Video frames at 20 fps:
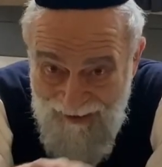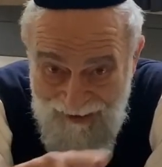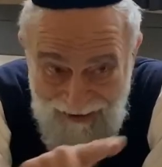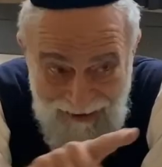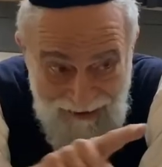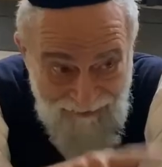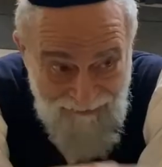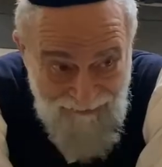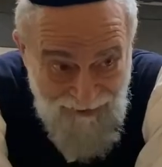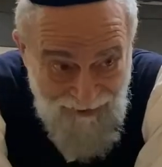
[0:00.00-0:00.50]

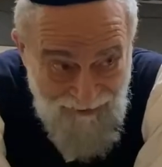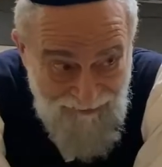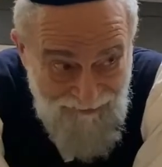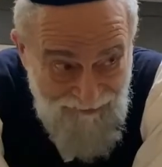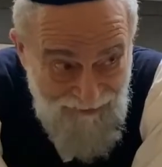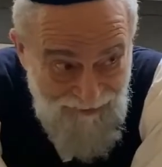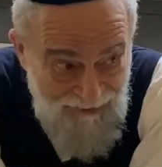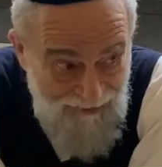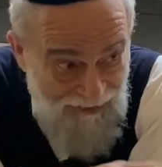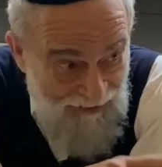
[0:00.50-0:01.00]
and a Vav,
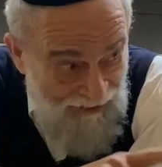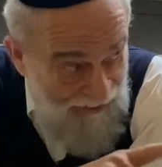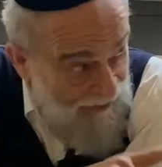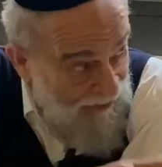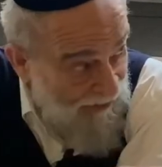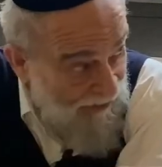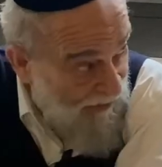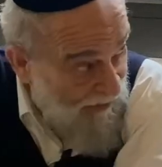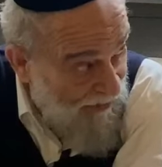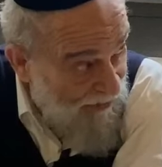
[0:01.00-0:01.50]

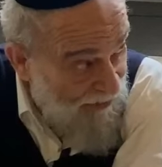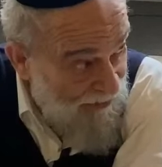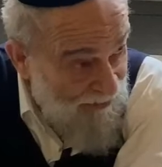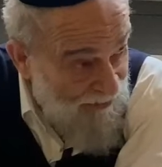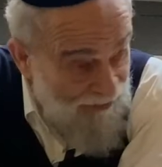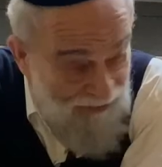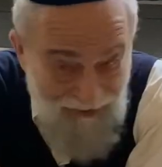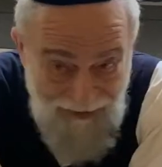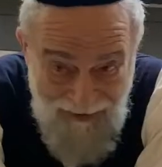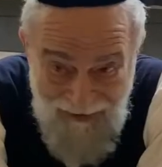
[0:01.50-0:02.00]
and a Hey.
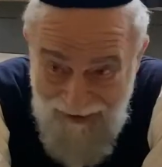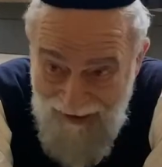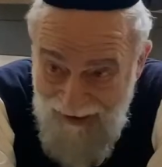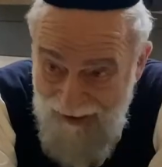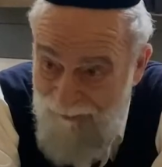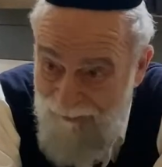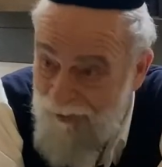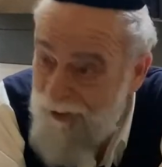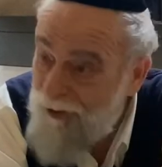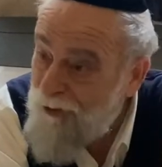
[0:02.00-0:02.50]

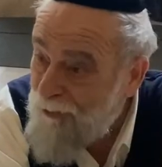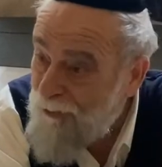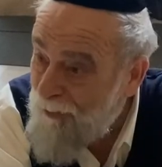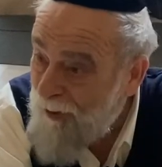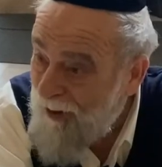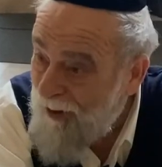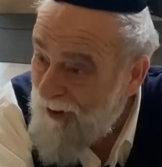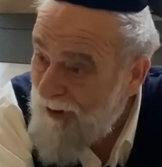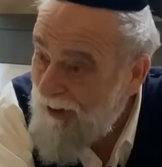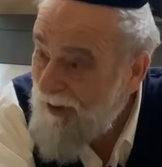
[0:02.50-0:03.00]
And what do you
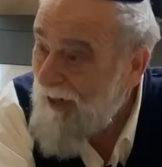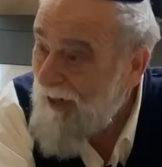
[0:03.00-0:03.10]
read?